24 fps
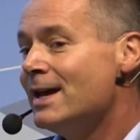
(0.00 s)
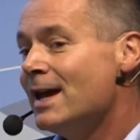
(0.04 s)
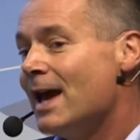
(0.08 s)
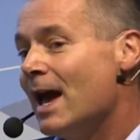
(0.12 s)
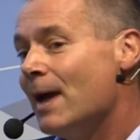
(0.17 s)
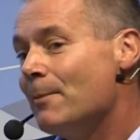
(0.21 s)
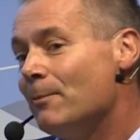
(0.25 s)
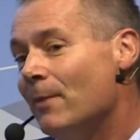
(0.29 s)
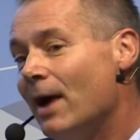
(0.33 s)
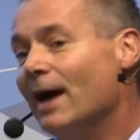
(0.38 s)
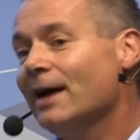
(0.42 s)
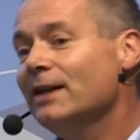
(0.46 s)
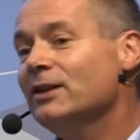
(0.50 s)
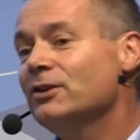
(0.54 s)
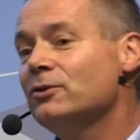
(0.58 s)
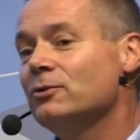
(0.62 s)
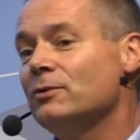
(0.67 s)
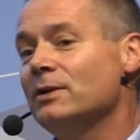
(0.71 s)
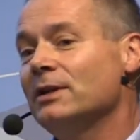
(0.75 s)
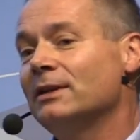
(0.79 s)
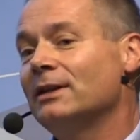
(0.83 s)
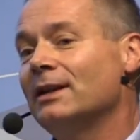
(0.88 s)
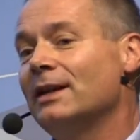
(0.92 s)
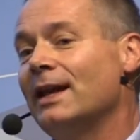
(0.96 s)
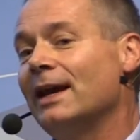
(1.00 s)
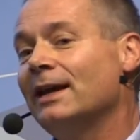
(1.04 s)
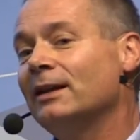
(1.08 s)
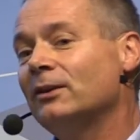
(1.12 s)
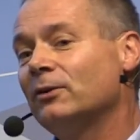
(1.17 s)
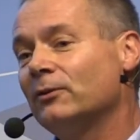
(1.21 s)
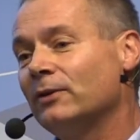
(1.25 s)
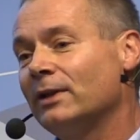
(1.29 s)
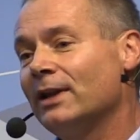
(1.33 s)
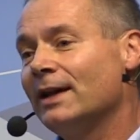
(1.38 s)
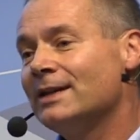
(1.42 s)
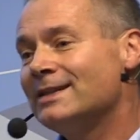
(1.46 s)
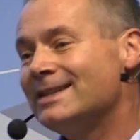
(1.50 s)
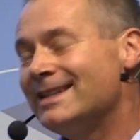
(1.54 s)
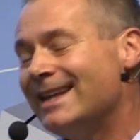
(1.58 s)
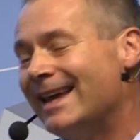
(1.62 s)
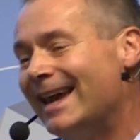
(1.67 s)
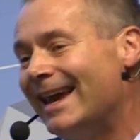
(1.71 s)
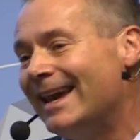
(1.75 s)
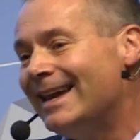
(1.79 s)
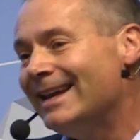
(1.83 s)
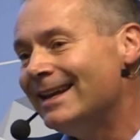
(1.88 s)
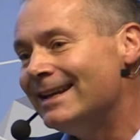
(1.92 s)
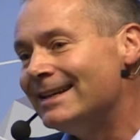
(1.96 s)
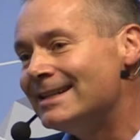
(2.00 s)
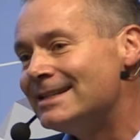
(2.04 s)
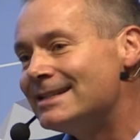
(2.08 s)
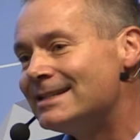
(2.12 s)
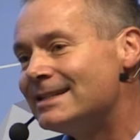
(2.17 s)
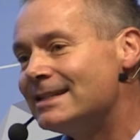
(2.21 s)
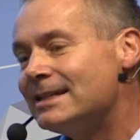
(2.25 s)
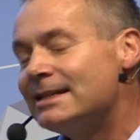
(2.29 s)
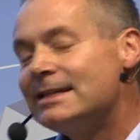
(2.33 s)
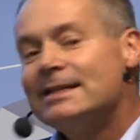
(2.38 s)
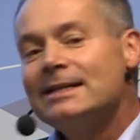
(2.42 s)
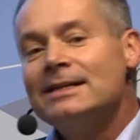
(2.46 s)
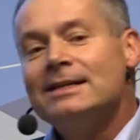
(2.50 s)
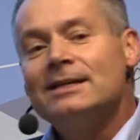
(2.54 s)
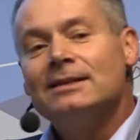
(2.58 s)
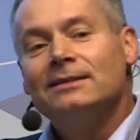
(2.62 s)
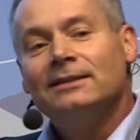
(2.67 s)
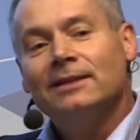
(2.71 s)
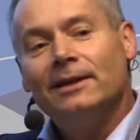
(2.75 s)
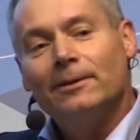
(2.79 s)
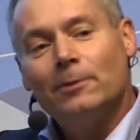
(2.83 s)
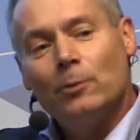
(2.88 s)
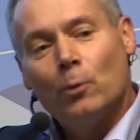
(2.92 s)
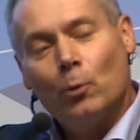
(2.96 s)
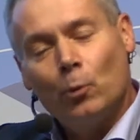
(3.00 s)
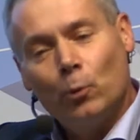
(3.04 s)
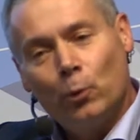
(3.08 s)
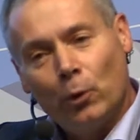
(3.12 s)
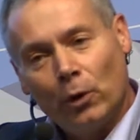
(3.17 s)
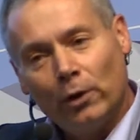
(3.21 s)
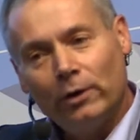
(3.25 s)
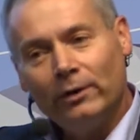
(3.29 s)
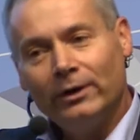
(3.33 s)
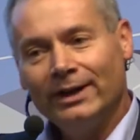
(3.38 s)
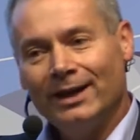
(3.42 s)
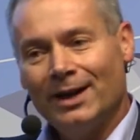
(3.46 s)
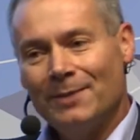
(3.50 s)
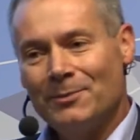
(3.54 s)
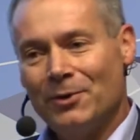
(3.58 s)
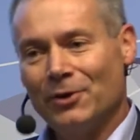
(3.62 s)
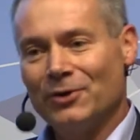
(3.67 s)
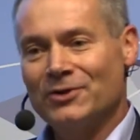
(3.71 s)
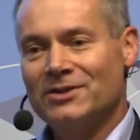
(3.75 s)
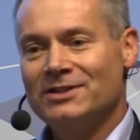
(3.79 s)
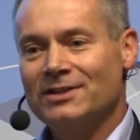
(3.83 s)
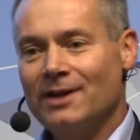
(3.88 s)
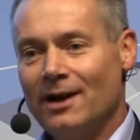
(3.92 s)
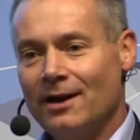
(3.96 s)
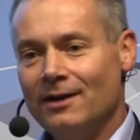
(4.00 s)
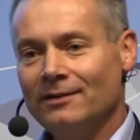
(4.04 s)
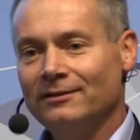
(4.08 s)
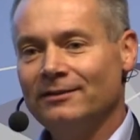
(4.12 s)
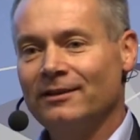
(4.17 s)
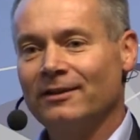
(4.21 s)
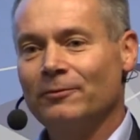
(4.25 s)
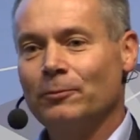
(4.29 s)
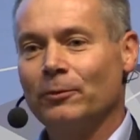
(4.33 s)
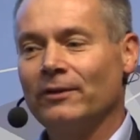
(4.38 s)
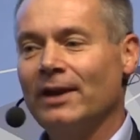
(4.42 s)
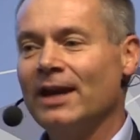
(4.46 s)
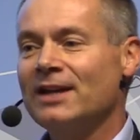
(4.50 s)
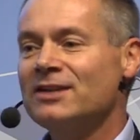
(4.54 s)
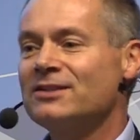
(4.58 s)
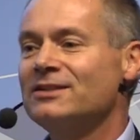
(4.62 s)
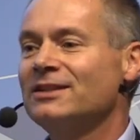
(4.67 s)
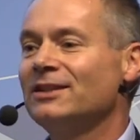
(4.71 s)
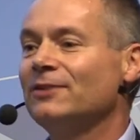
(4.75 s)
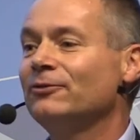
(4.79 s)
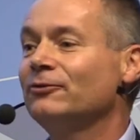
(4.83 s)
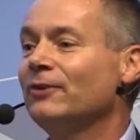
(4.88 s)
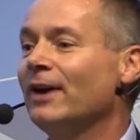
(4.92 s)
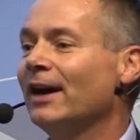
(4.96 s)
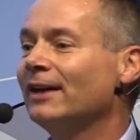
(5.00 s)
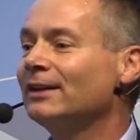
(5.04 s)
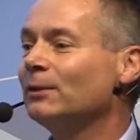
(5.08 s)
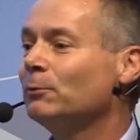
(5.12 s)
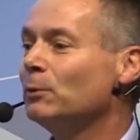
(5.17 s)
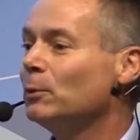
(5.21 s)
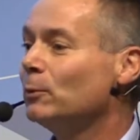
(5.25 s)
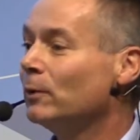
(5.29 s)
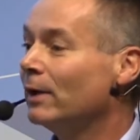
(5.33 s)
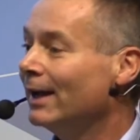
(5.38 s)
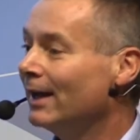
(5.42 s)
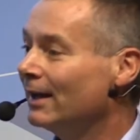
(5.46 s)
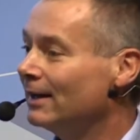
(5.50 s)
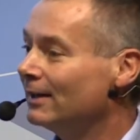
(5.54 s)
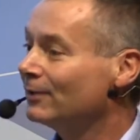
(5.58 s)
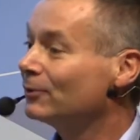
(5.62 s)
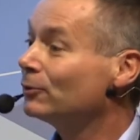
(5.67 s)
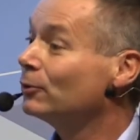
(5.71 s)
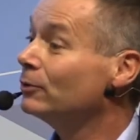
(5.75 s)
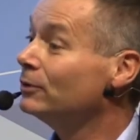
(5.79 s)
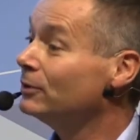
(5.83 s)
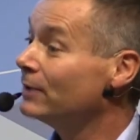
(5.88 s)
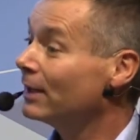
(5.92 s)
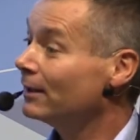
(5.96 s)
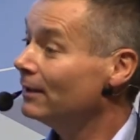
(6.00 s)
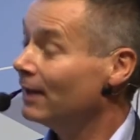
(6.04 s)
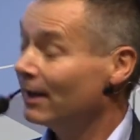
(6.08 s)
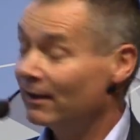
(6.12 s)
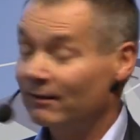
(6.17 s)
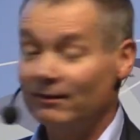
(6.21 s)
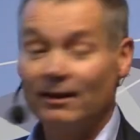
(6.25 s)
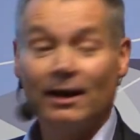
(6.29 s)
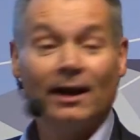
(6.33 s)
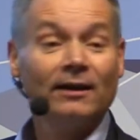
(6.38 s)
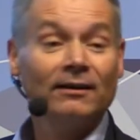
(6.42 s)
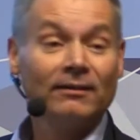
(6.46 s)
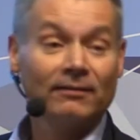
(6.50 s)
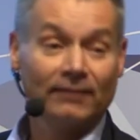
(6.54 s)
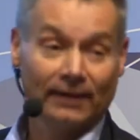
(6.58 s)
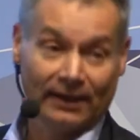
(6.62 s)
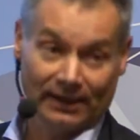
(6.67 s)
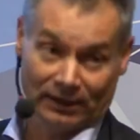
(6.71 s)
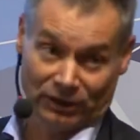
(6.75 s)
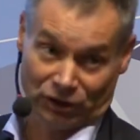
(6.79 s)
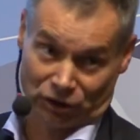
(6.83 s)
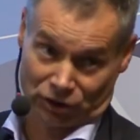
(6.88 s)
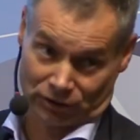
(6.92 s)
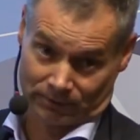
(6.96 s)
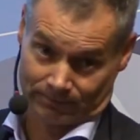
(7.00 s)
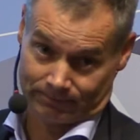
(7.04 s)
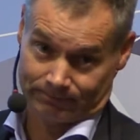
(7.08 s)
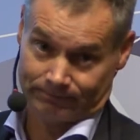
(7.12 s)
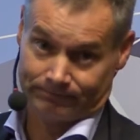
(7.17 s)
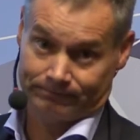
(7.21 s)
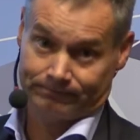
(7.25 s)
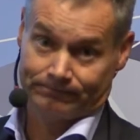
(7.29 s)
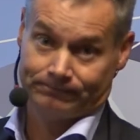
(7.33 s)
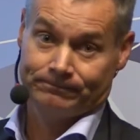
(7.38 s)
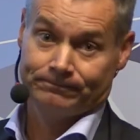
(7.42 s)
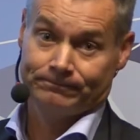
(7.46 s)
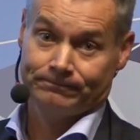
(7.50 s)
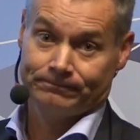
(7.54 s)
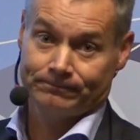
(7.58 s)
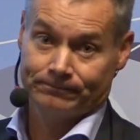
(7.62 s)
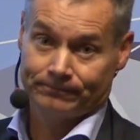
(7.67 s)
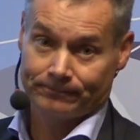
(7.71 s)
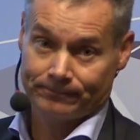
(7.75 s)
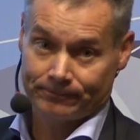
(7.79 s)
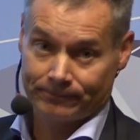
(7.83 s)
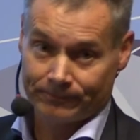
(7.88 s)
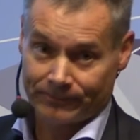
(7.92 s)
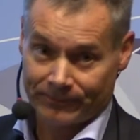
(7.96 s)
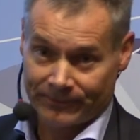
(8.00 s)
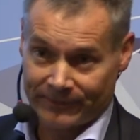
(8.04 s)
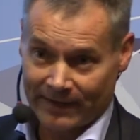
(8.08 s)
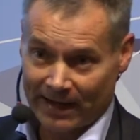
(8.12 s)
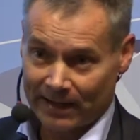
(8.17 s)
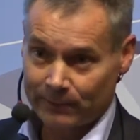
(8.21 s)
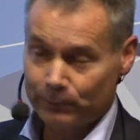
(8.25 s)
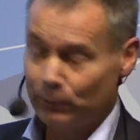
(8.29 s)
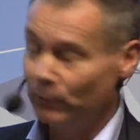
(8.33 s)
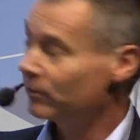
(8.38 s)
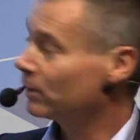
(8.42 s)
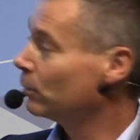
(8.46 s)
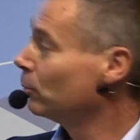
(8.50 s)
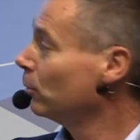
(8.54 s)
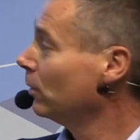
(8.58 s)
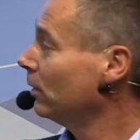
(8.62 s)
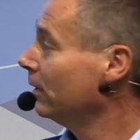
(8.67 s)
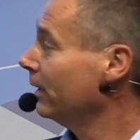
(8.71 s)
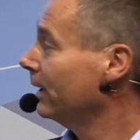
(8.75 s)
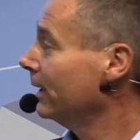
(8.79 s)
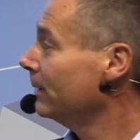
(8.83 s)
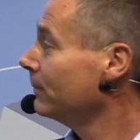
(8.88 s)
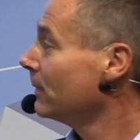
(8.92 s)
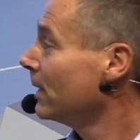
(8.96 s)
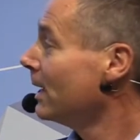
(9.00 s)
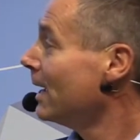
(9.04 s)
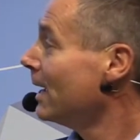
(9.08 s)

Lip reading: And mind you, in the late of the 1980s, the worry among scientists was actually the fact that we were heading to the next ice age. That was the worry.